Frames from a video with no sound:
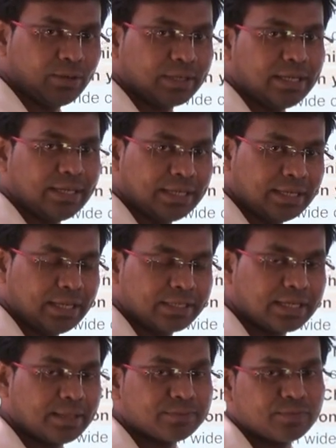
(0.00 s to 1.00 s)
okay,
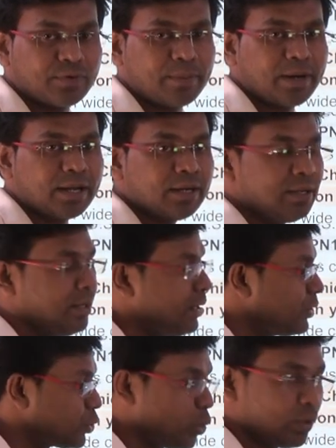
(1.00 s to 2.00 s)
it comes from our
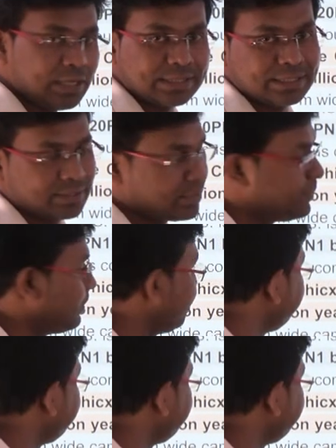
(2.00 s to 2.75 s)
solar system.